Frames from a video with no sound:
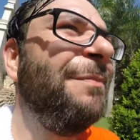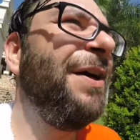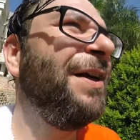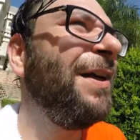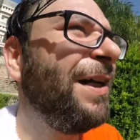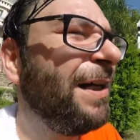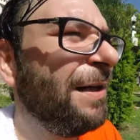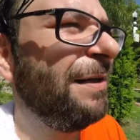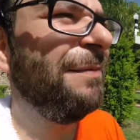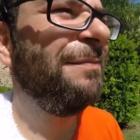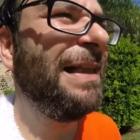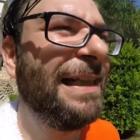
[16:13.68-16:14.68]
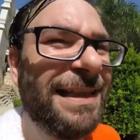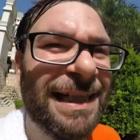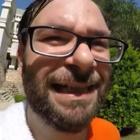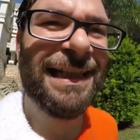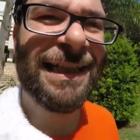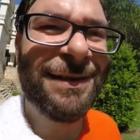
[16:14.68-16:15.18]
but that's
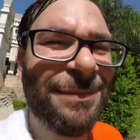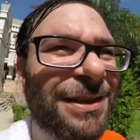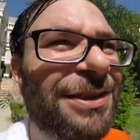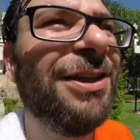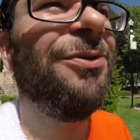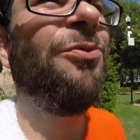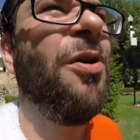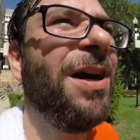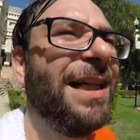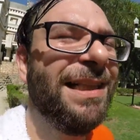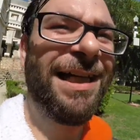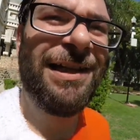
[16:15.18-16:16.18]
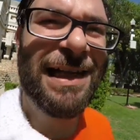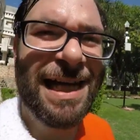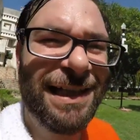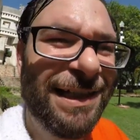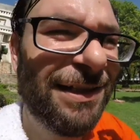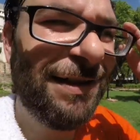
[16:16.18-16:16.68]
it. I think I'm gonna start walking the hell
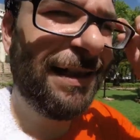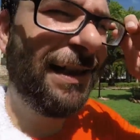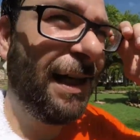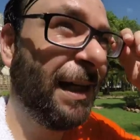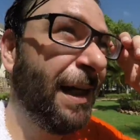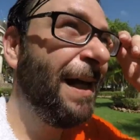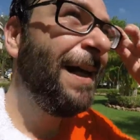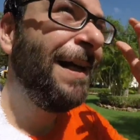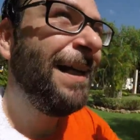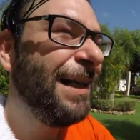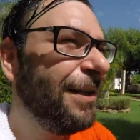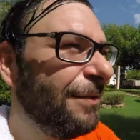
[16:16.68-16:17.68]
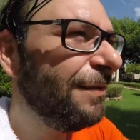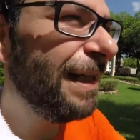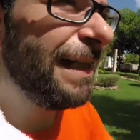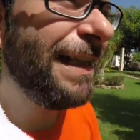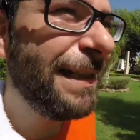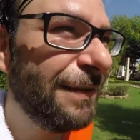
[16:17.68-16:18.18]
out of here and you know,
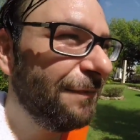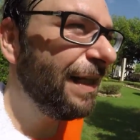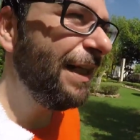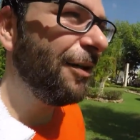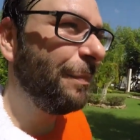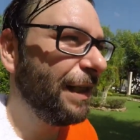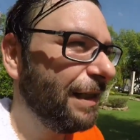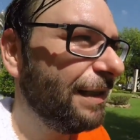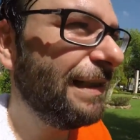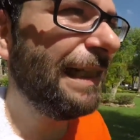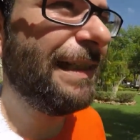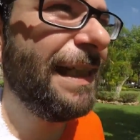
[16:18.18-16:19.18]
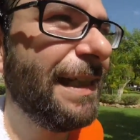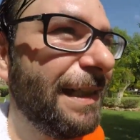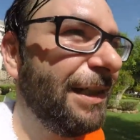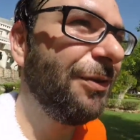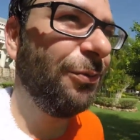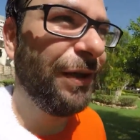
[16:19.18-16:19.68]
ending the video, because that's it.
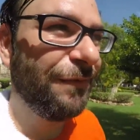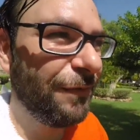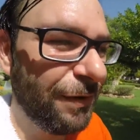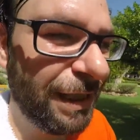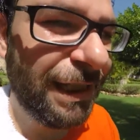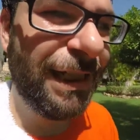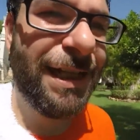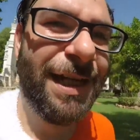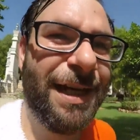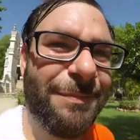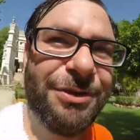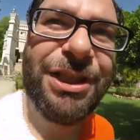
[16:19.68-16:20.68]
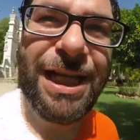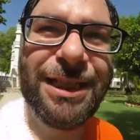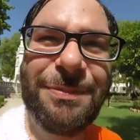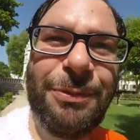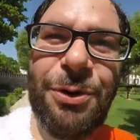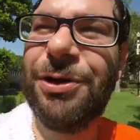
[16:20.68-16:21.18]
You know, we've already
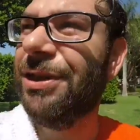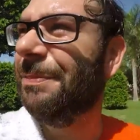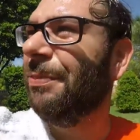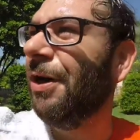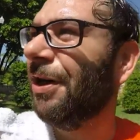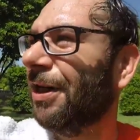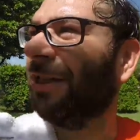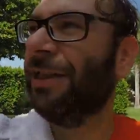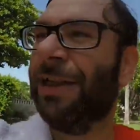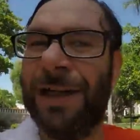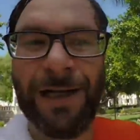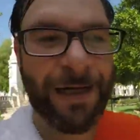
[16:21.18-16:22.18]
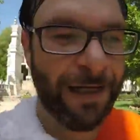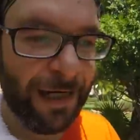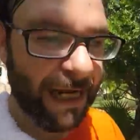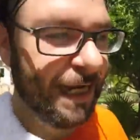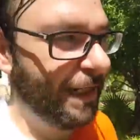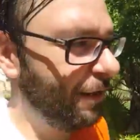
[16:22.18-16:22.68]
explored the park,
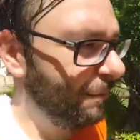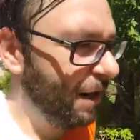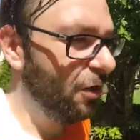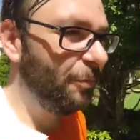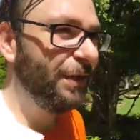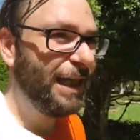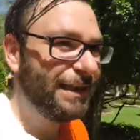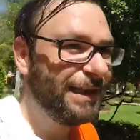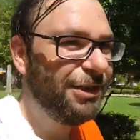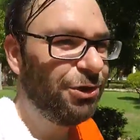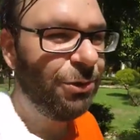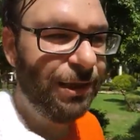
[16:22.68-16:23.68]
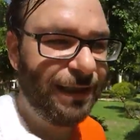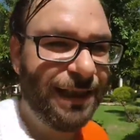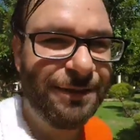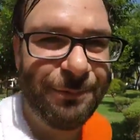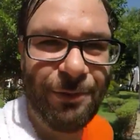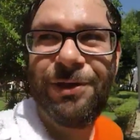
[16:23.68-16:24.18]
and I hope you guys enjoyed
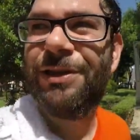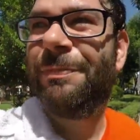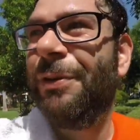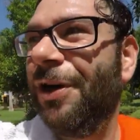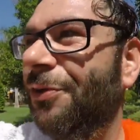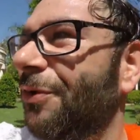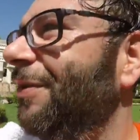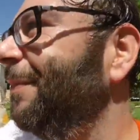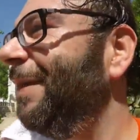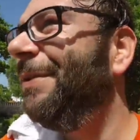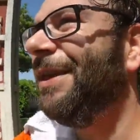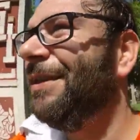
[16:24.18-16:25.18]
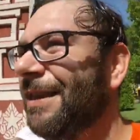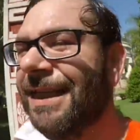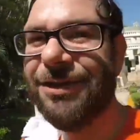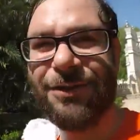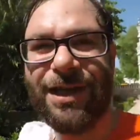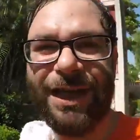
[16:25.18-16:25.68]
exploring the park with me, because I
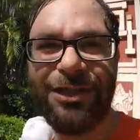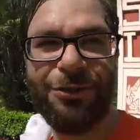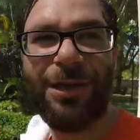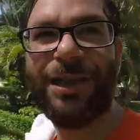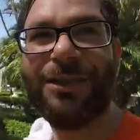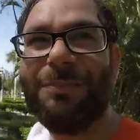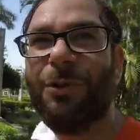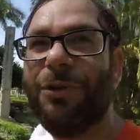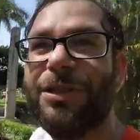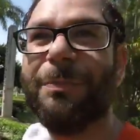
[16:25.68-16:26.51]
know I enjoyed exploring